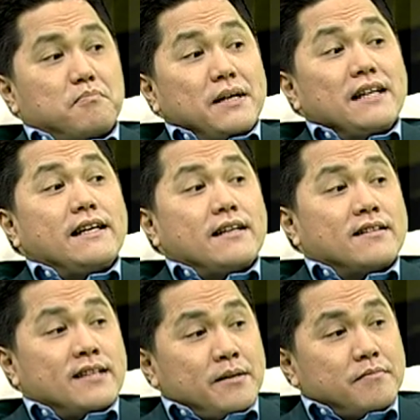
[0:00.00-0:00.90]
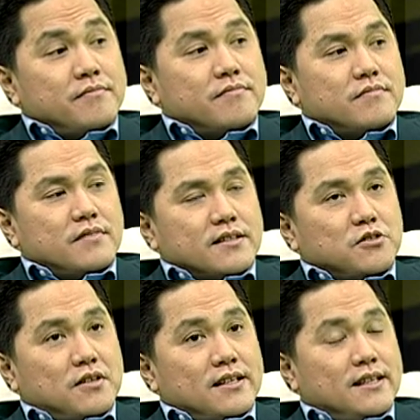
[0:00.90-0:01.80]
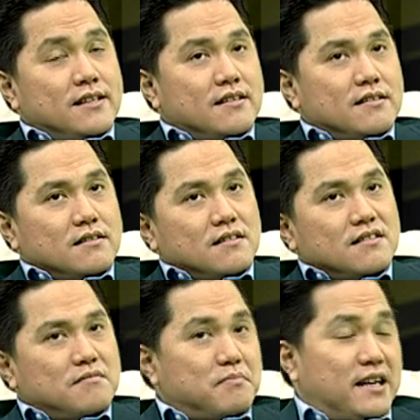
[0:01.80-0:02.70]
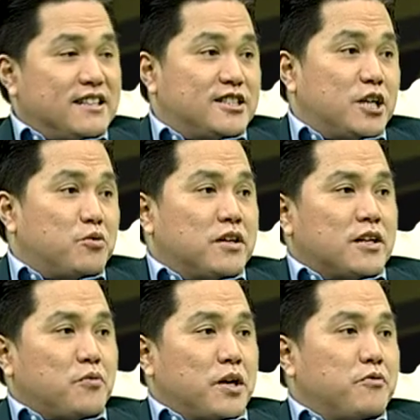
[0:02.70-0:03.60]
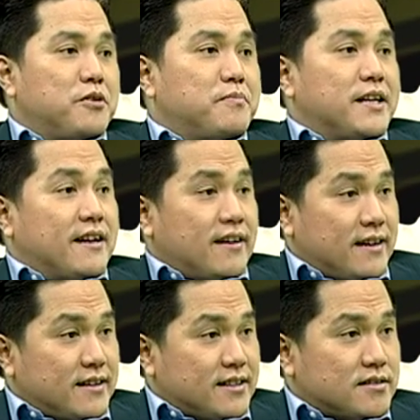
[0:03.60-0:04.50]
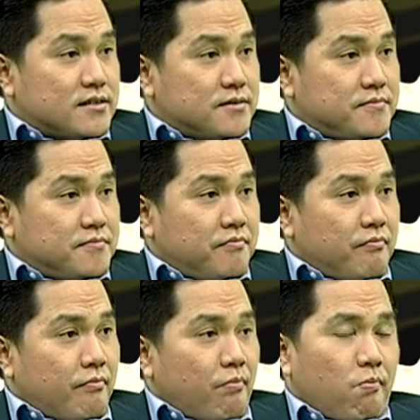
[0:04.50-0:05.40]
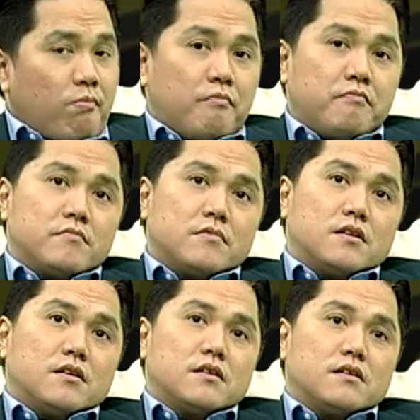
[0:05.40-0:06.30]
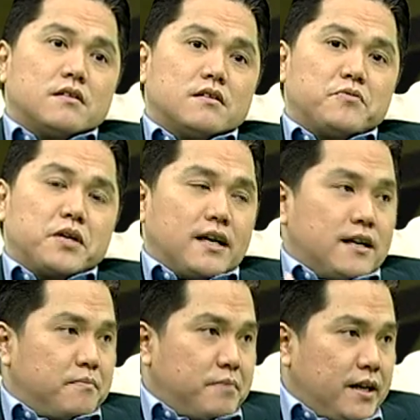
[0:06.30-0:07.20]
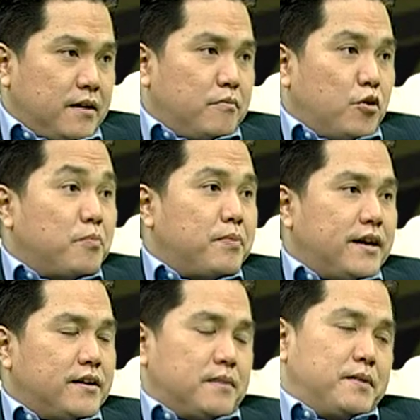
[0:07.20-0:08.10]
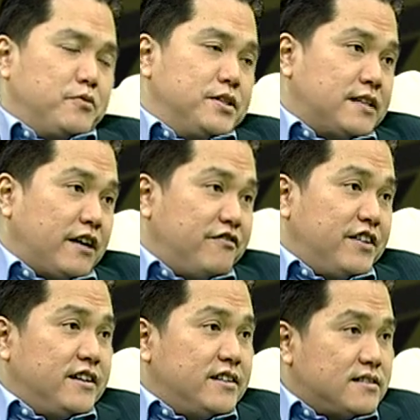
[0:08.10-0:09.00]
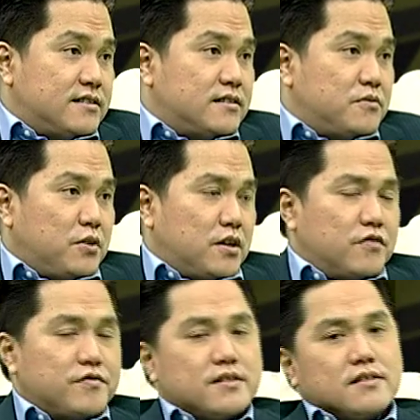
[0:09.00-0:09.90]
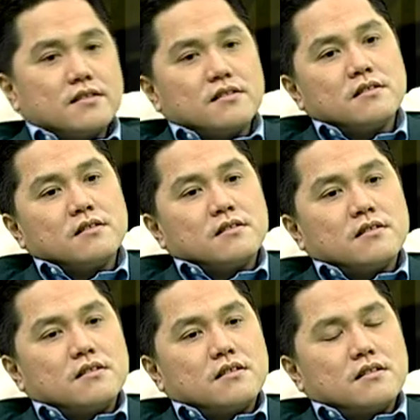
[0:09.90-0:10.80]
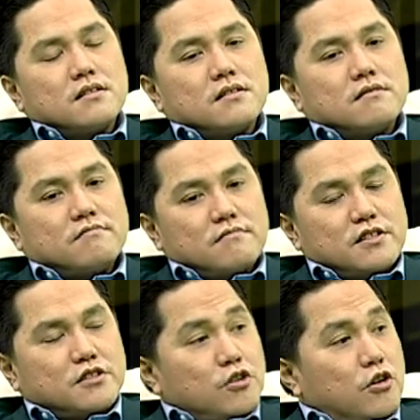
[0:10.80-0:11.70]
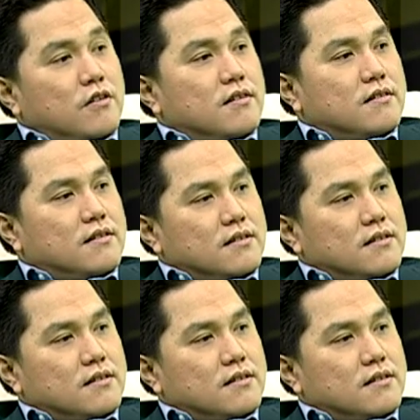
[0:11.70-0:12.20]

building the team actually by January when we bring Hernanes. We're gonna bring more players. I mean, we signed Fidic, one of the strong